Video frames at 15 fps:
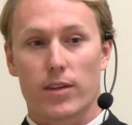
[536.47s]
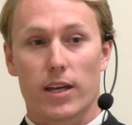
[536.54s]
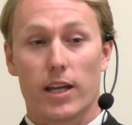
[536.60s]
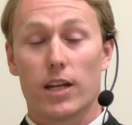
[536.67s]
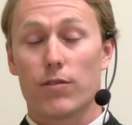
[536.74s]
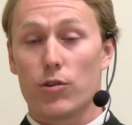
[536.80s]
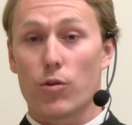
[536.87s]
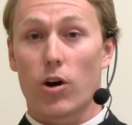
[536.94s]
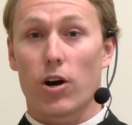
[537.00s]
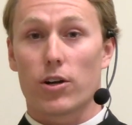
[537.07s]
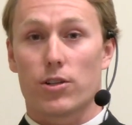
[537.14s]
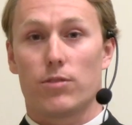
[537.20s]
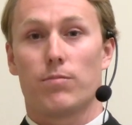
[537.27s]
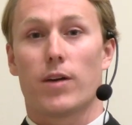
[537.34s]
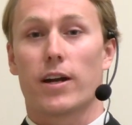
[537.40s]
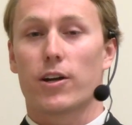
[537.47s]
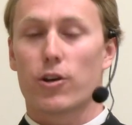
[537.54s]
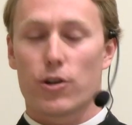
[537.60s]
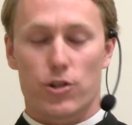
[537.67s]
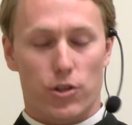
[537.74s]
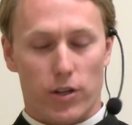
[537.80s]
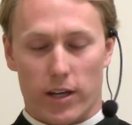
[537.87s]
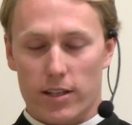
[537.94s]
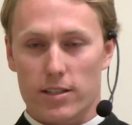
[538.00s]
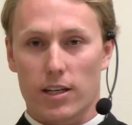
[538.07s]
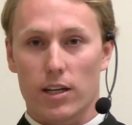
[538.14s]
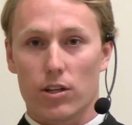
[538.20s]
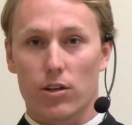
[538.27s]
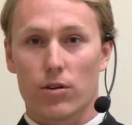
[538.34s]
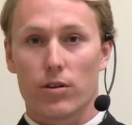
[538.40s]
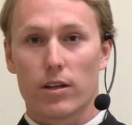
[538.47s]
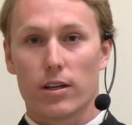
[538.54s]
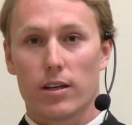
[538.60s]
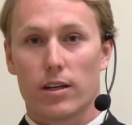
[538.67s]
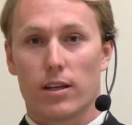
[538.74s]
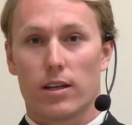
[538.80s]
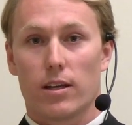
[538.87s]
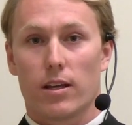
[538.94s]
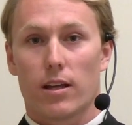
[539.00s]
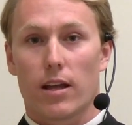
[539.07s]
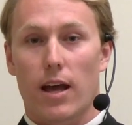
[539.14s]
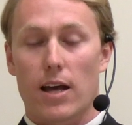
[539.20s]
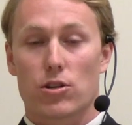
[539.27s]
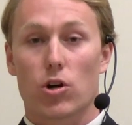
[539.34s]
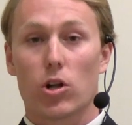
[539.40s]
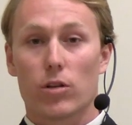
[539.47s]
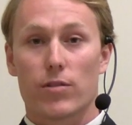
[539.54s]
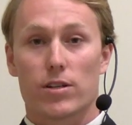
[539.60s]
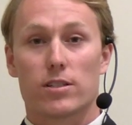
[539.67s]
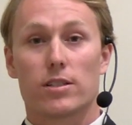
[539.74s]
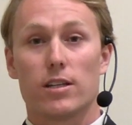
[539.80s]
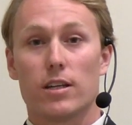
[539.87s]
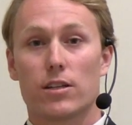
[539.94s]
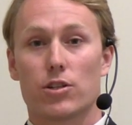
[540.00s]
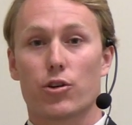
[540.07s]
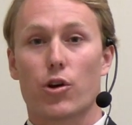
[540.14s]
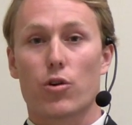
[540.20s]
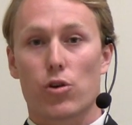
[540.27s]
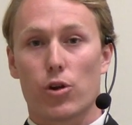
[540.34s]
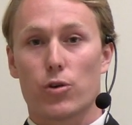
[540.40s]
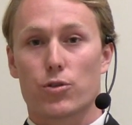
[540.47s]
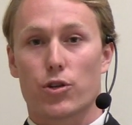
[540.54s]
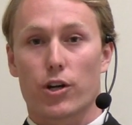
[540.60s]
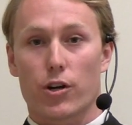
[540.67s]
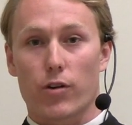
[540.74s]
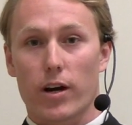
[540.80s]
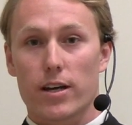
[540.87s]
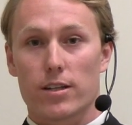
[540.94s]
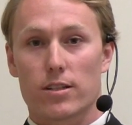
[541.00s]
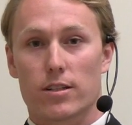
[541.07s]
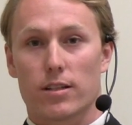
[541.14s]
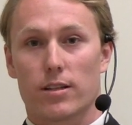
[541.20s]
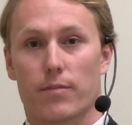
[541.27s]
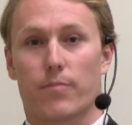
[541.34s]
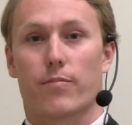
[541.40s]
And if you are, I encourage you to continue, as all of us seek to go closer to Christ.